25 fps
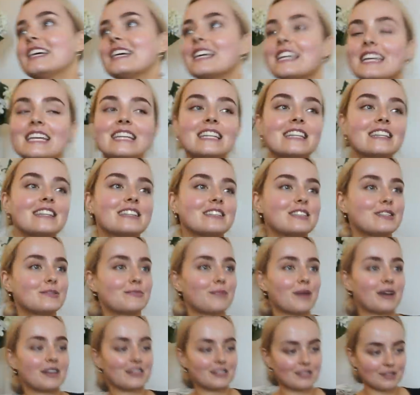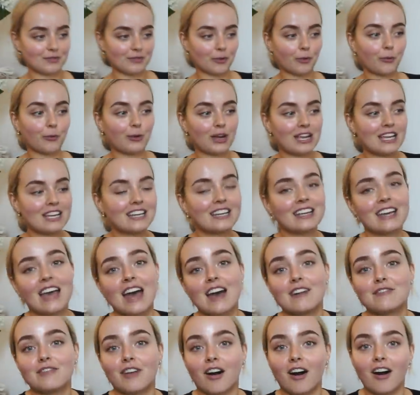in the space of a week
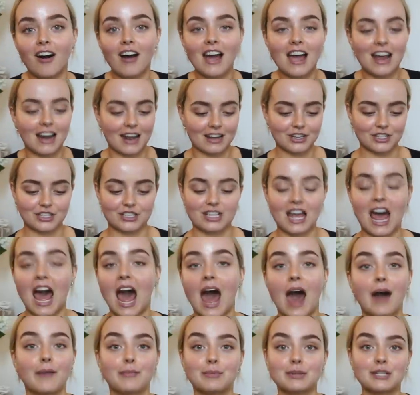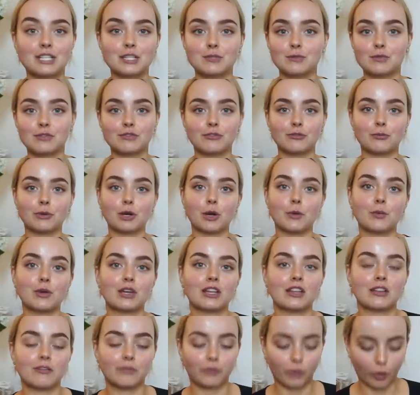ever and I just happen to be filming a
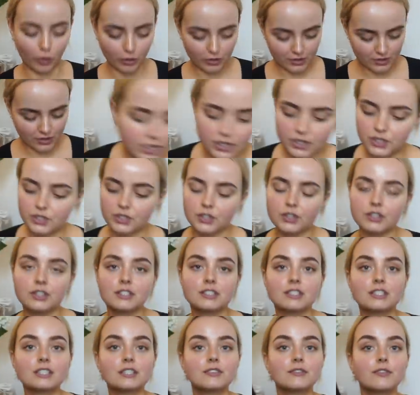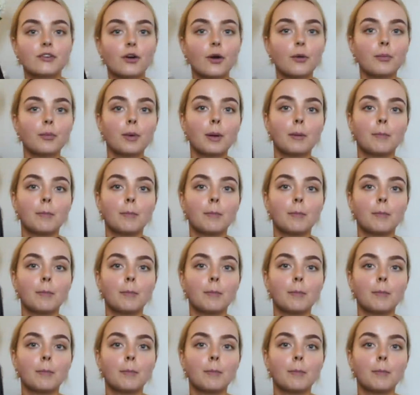weekly vlog. so this is from